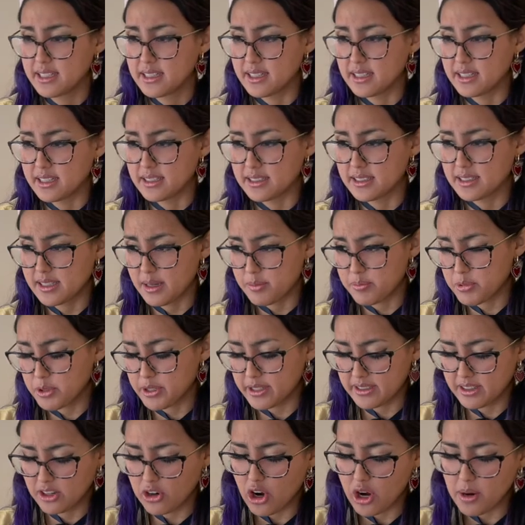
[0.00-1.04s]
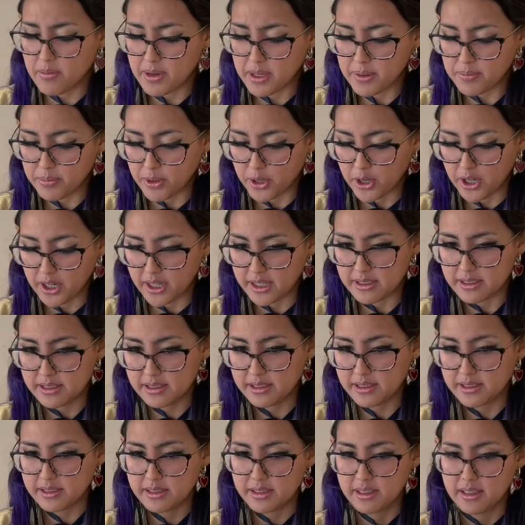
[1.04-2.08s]
uh, separate garment
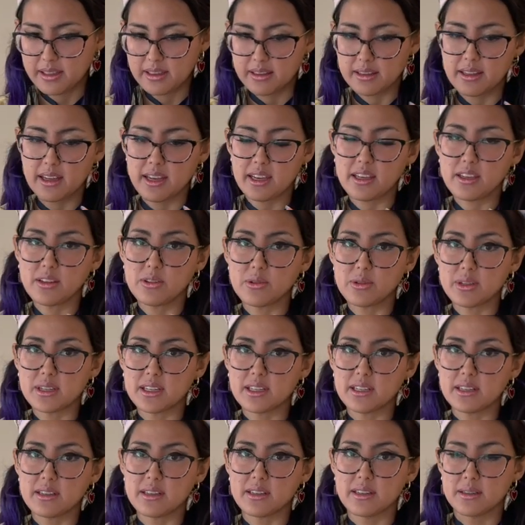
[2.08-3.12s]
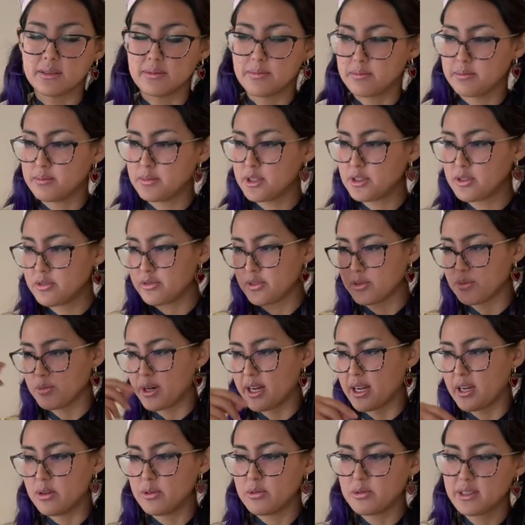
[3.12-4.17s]
parts that you can uh, move
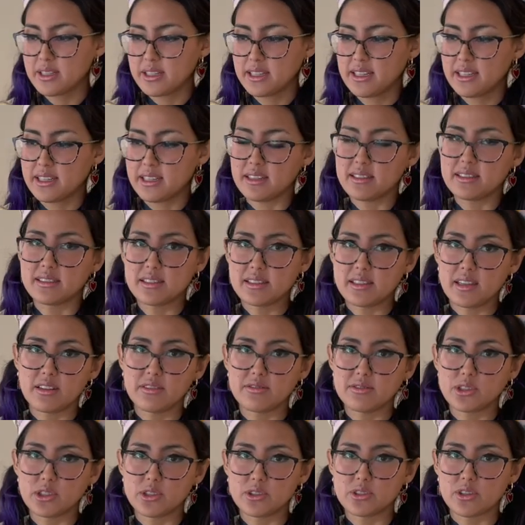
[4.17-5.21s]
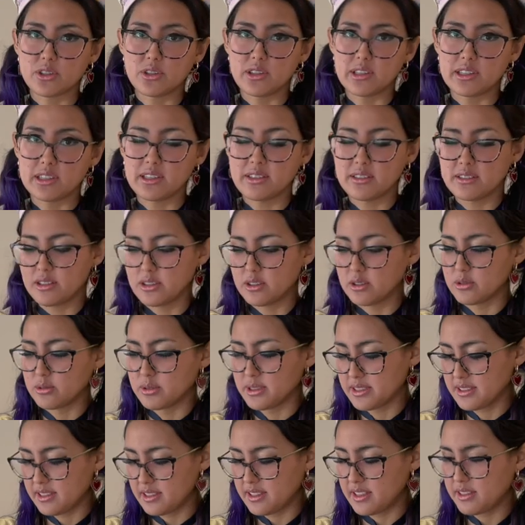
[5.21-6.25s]
around instead of just calling, oh, a
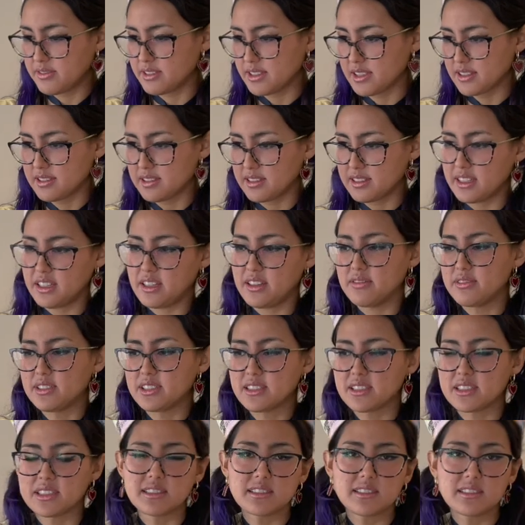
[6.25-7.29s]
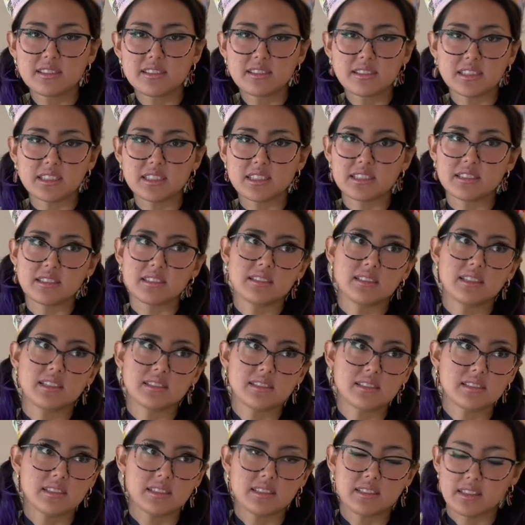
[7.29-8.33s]
sleeve's a sleeve, a skirt's a skirt, and that's
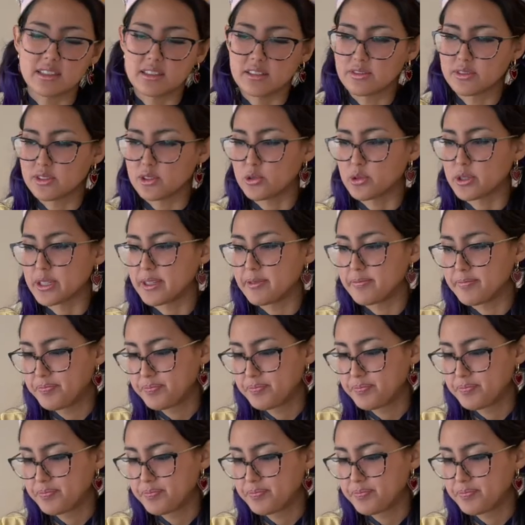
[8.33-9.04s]
it, end of story.